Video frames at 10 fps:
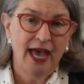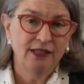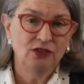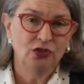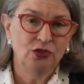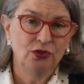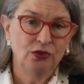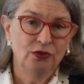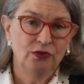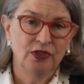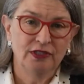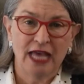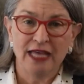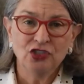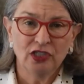add to the
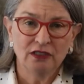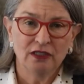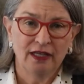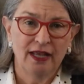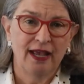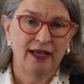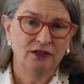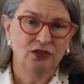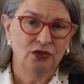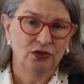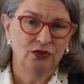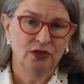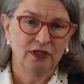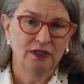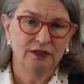tension and add to
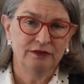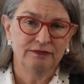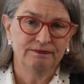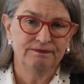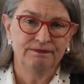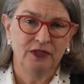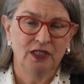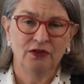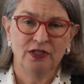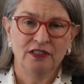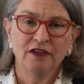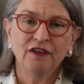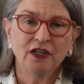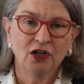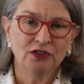the you know the
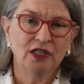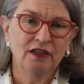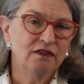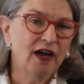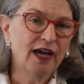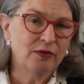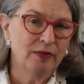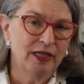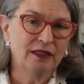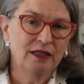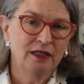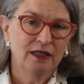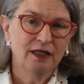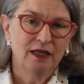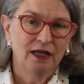difficult environment.
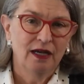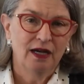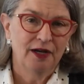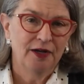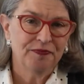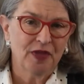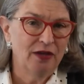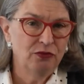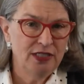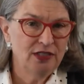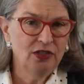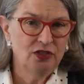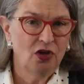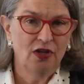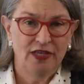Um, I recently
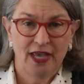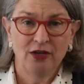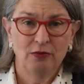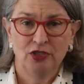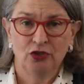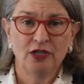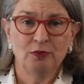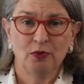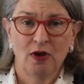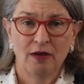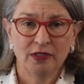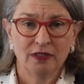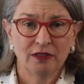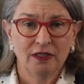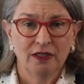saw in the Edelman Trust
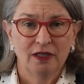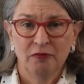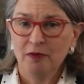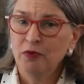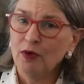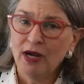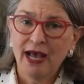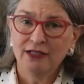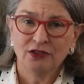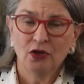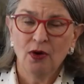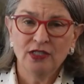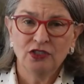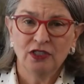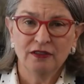Barometer, people were asked the
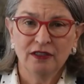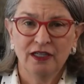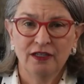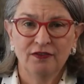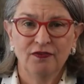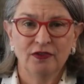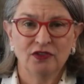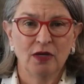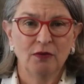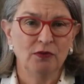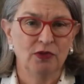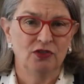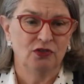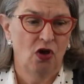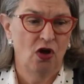question: if someone
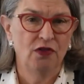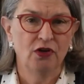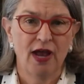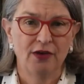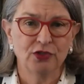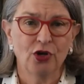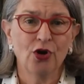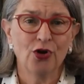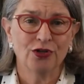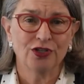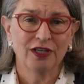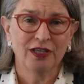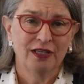was on the ground hurt